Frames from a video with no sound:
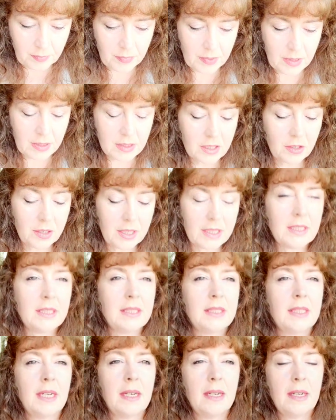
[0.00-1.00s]
this
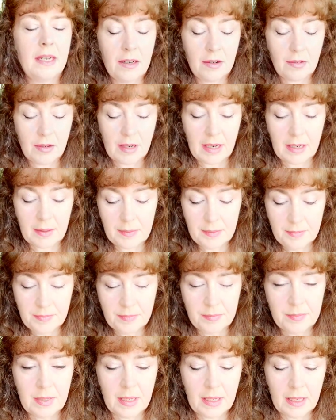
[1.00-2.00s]
is it here, right?
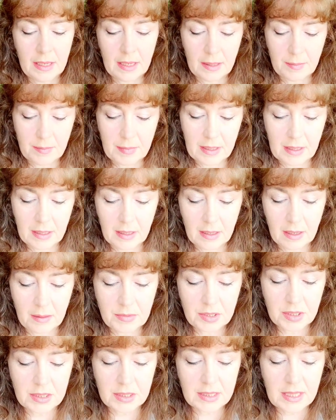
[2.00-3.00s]
I'm
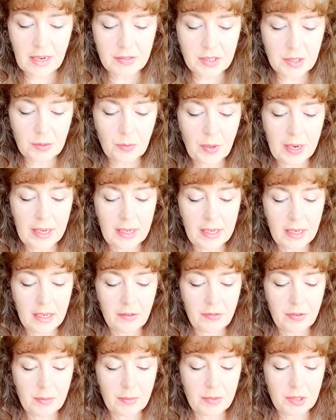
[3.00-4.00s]
just after awakening
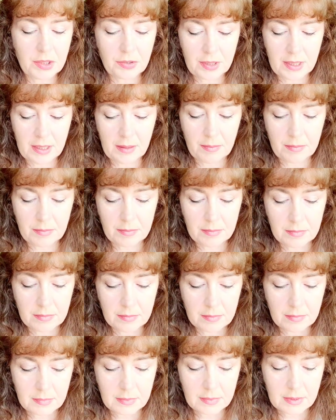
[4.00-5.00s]
from a dream.
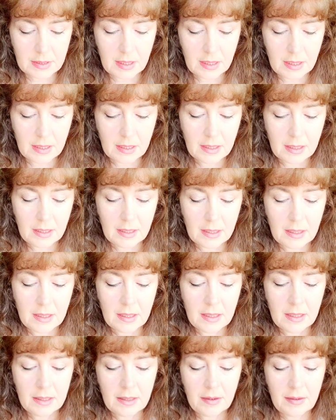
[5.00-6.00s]

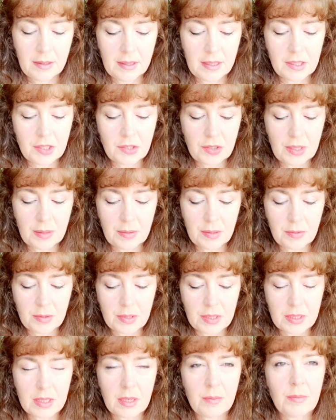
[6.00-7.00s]
Now, in this dream, there
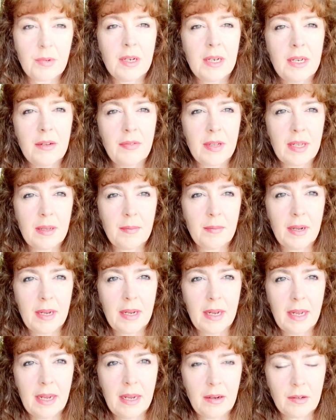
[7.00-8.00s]
was someone living in my
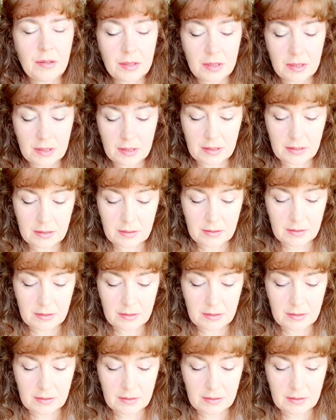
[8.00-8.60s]
house,